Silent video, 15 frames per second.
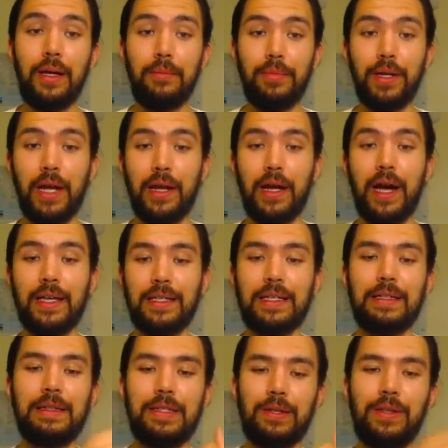But
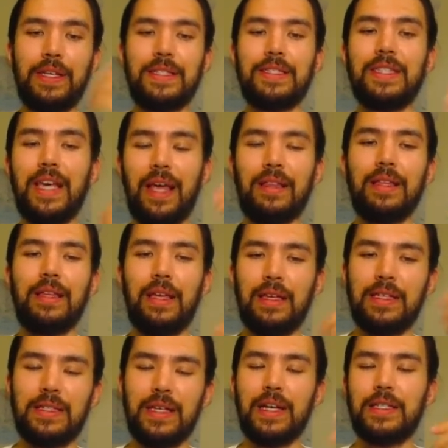
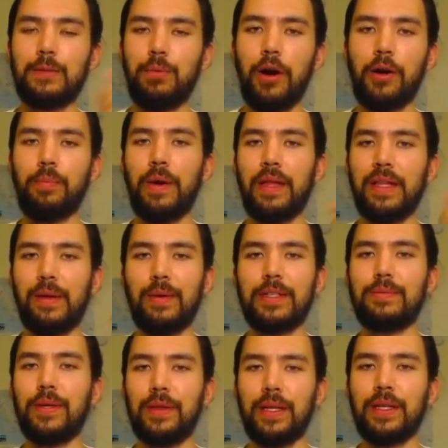it's like Sparkman. That
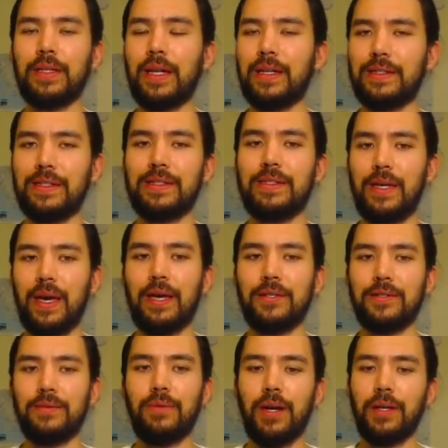makes me think that it's a
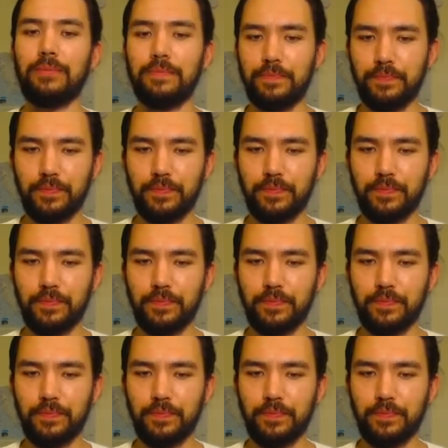test, right?